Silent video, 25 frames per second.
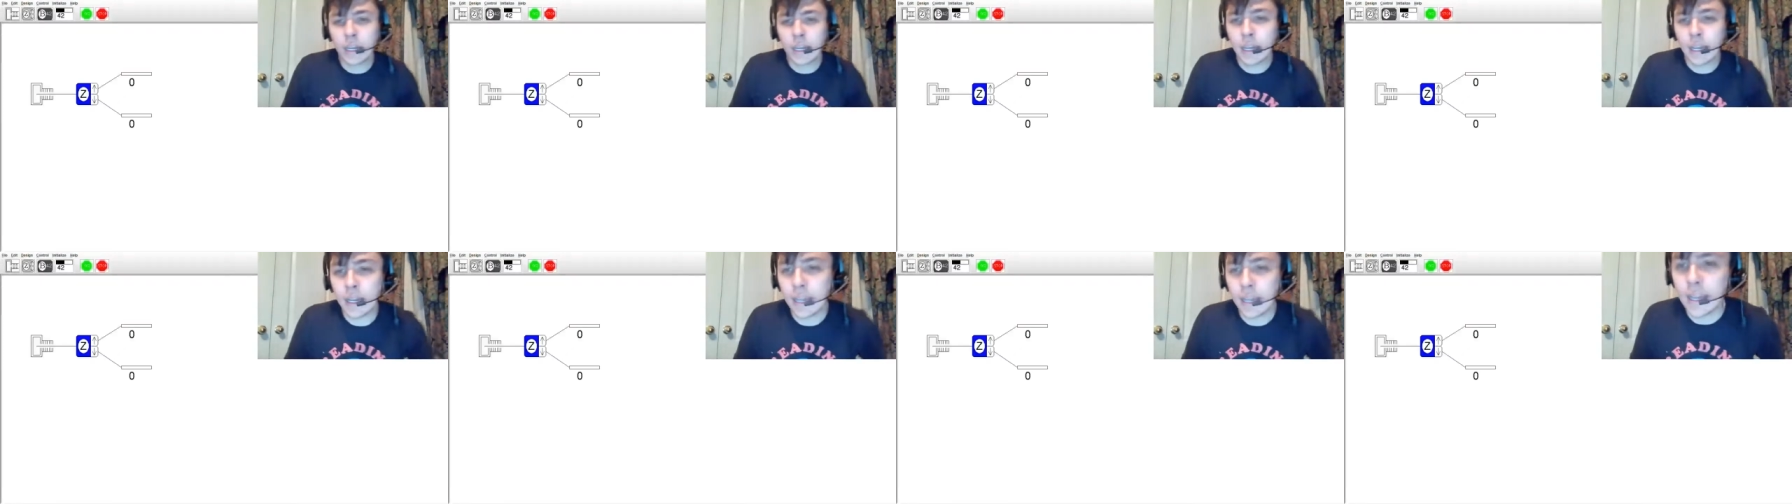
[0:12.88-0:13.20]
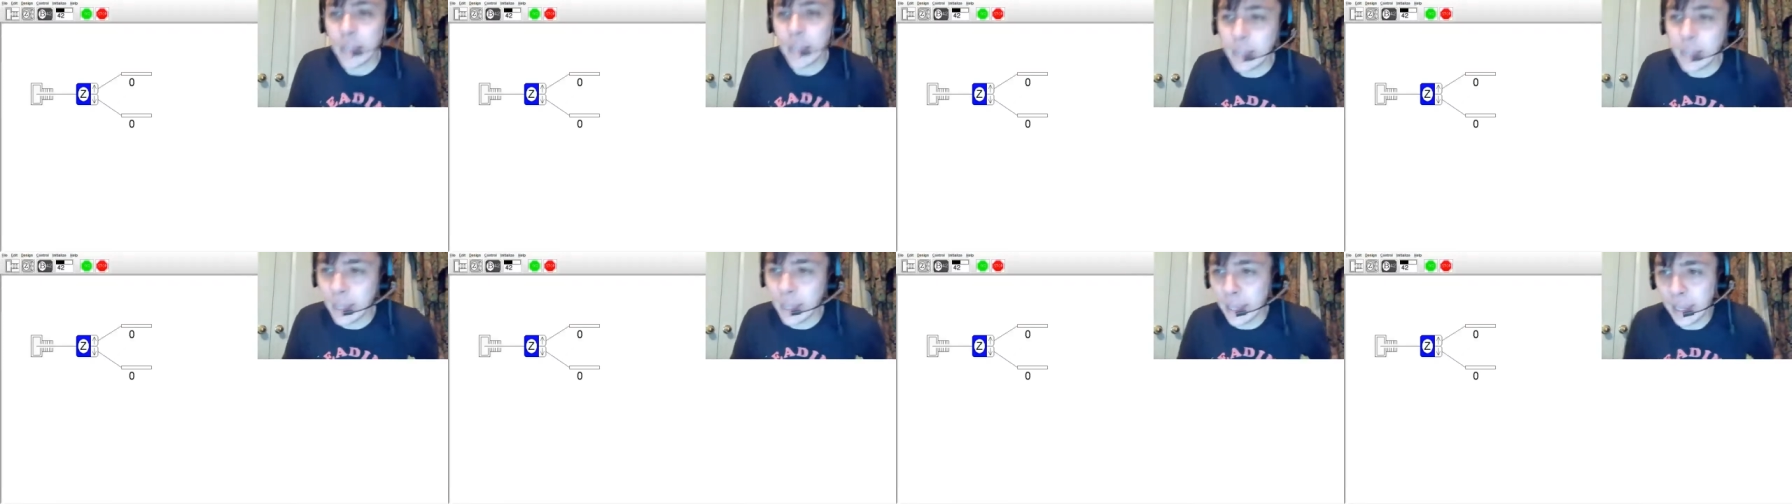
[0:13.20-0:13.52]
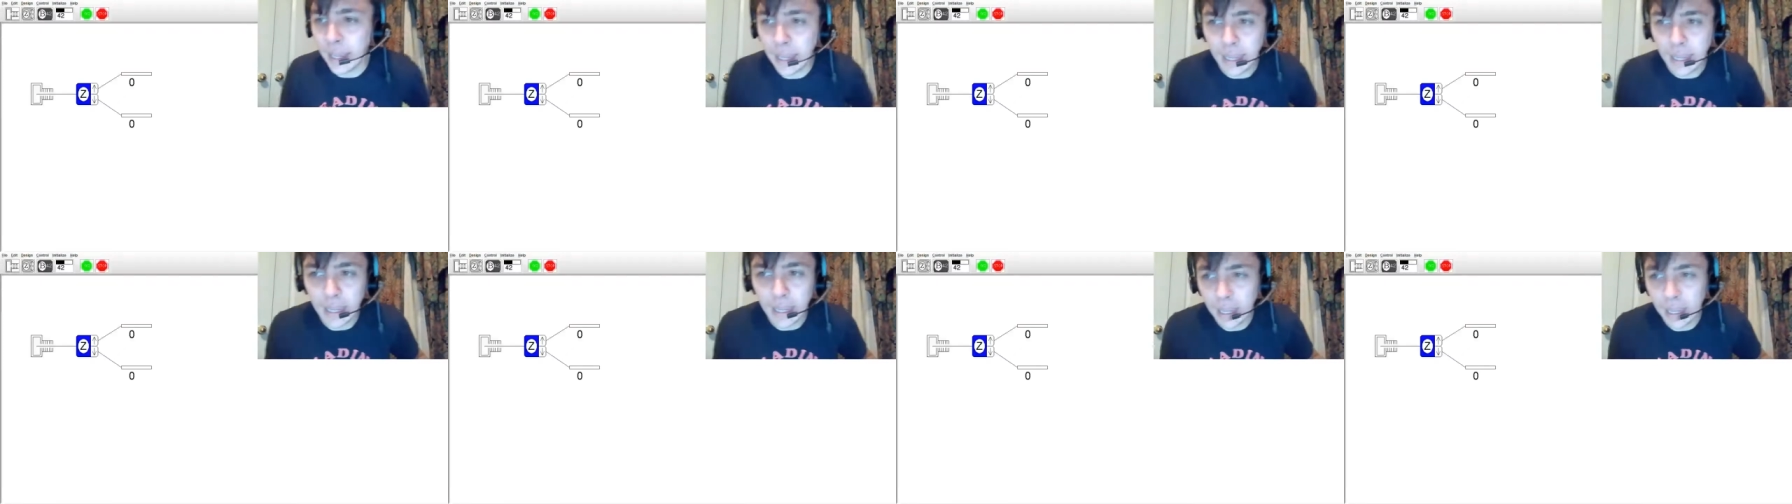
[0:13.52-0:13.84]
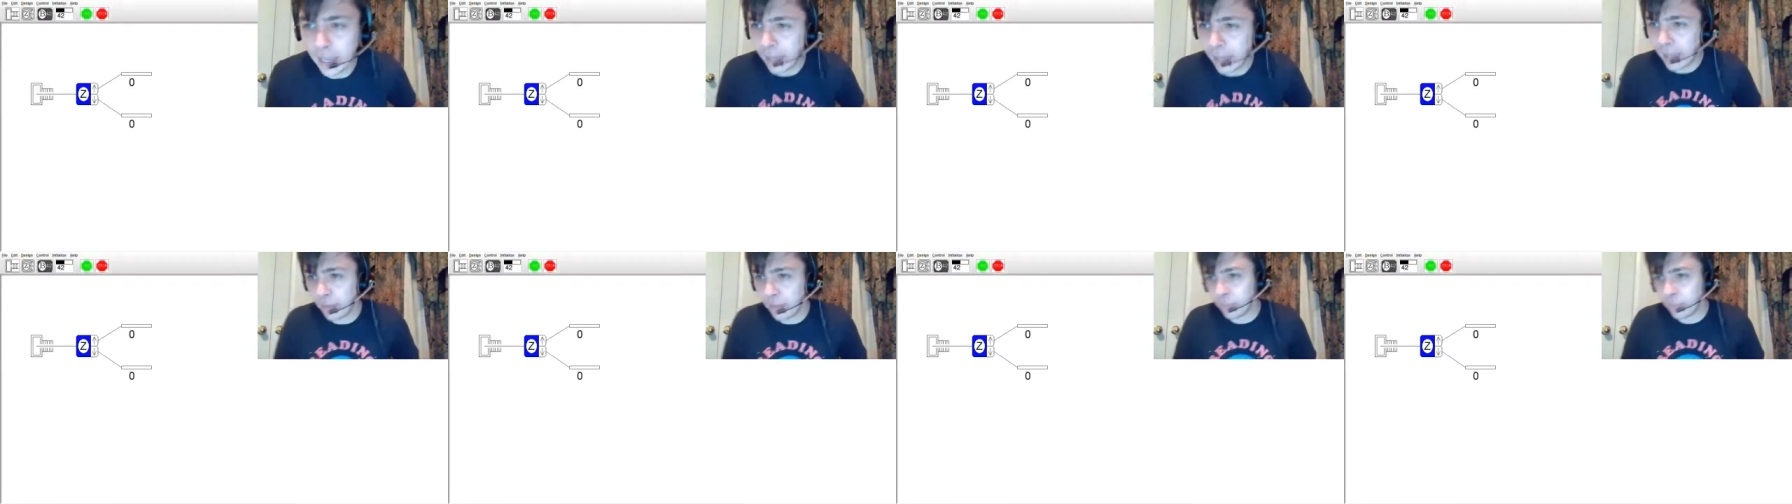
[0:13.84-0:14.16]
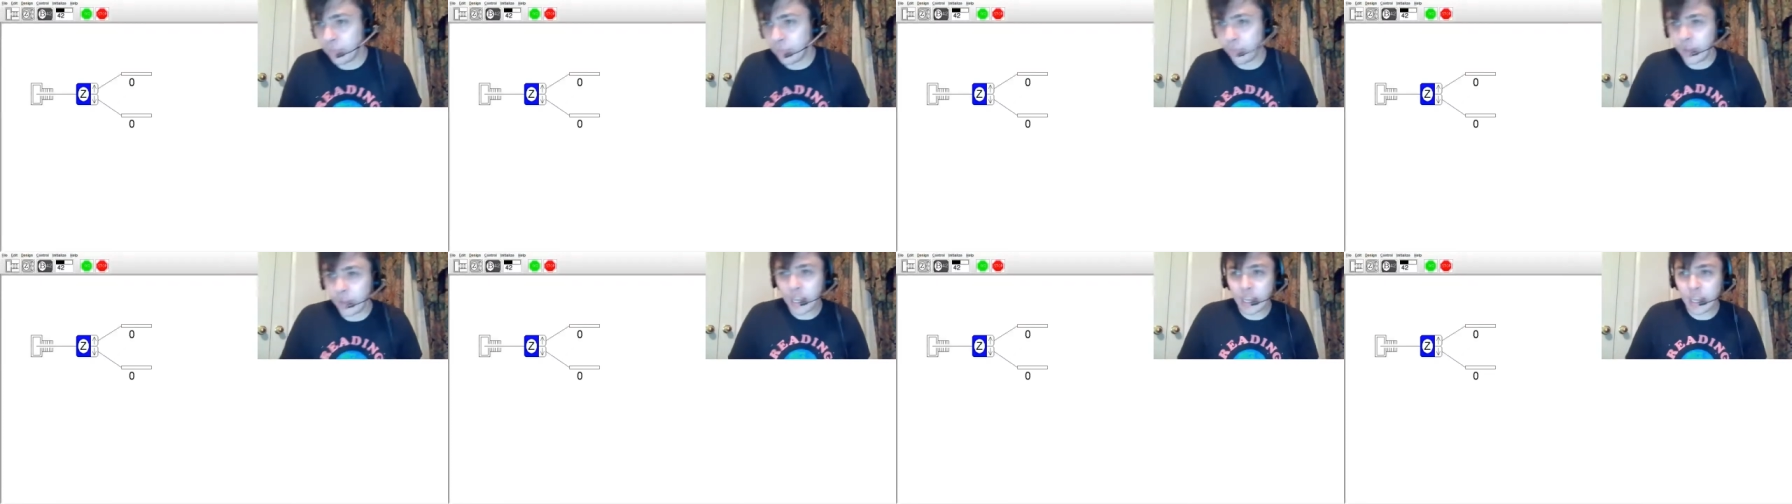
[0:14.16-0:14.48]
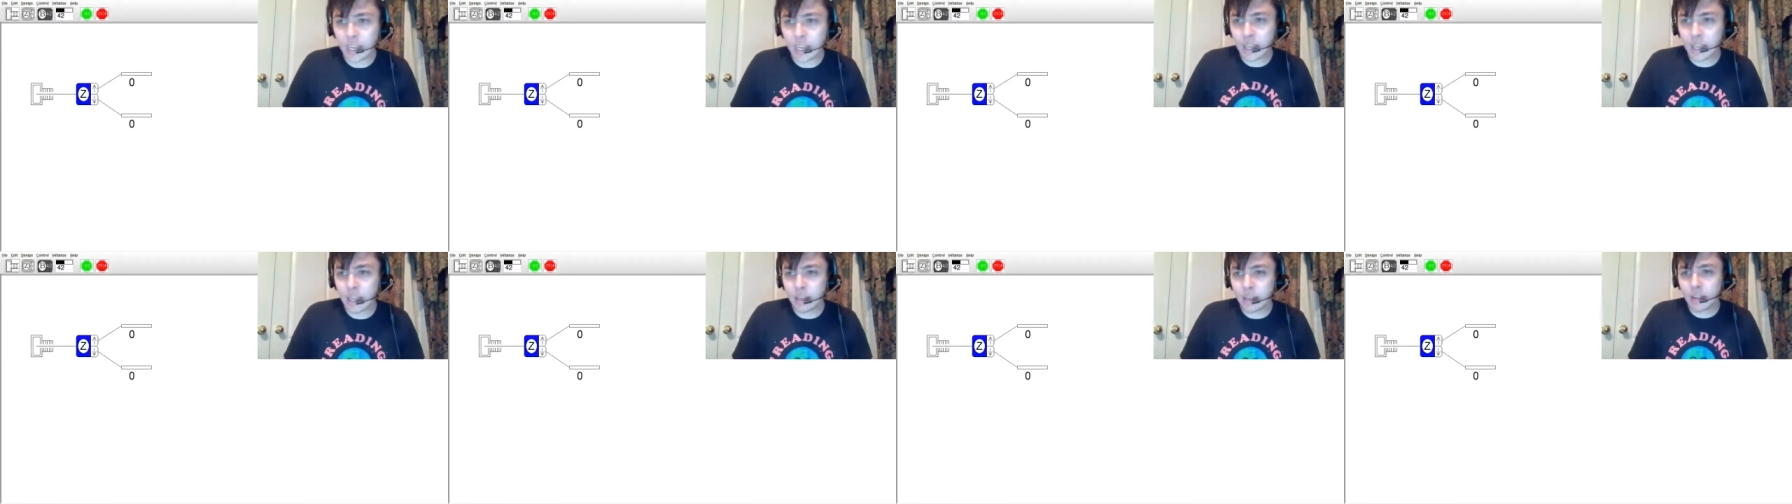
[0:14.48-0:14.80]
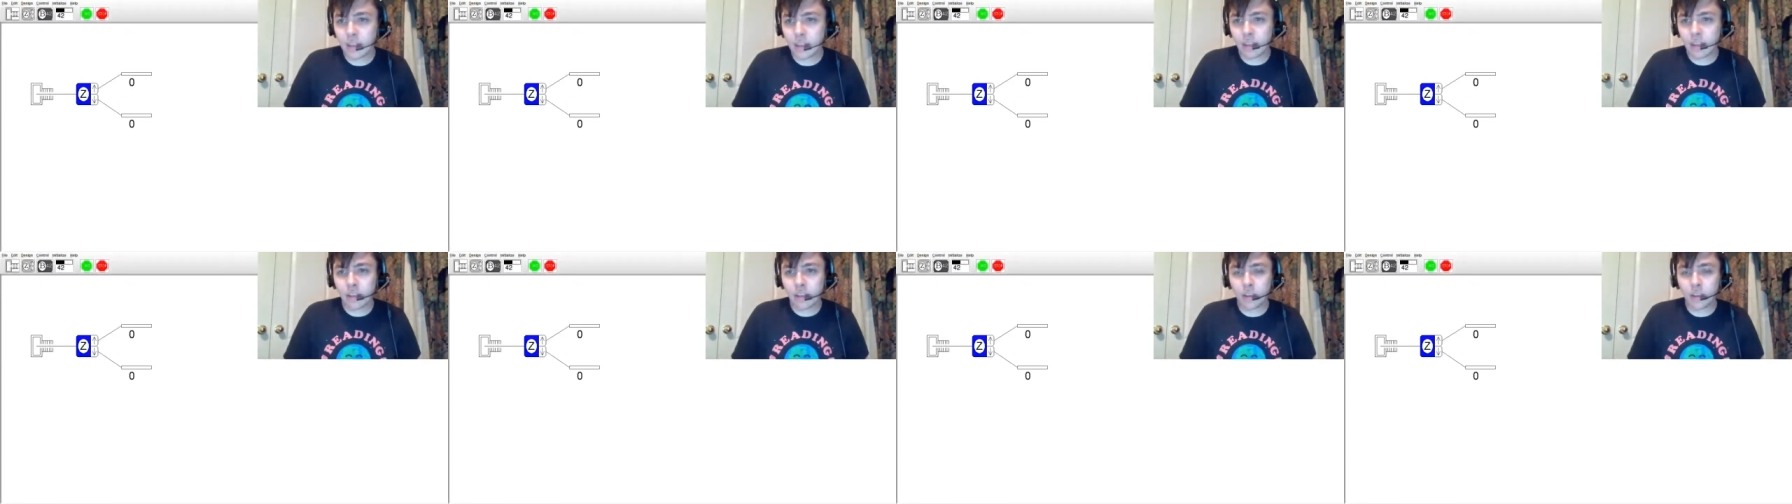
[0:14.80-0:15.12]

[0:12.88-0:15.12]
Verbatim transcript: Hey, fans,